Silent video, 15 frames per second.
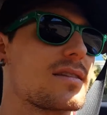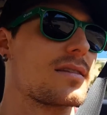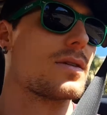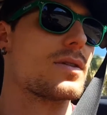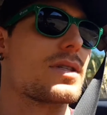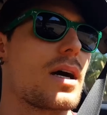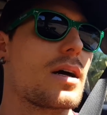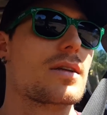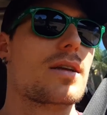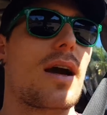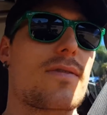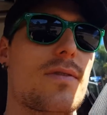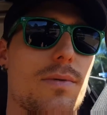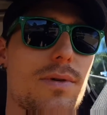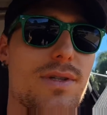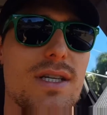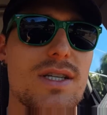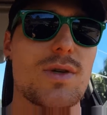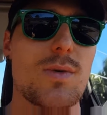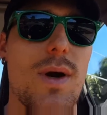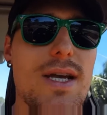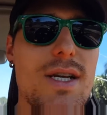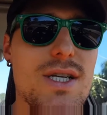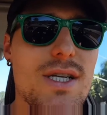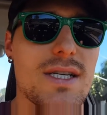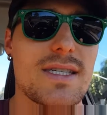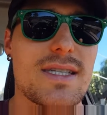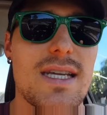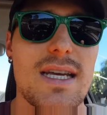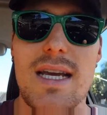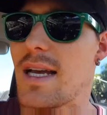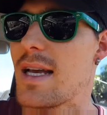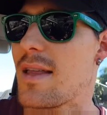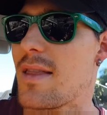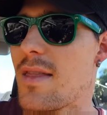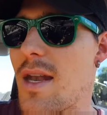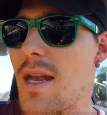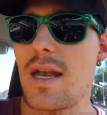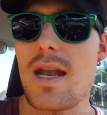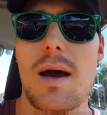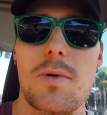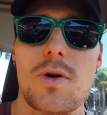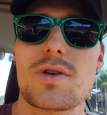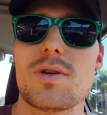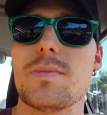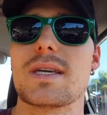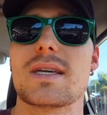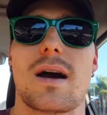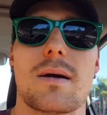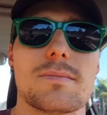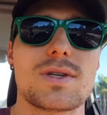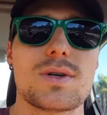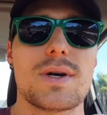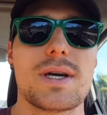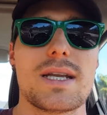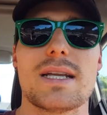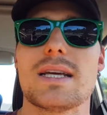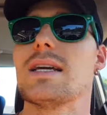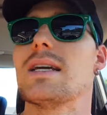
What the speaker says: those uncomfortable situations, the number you become to it.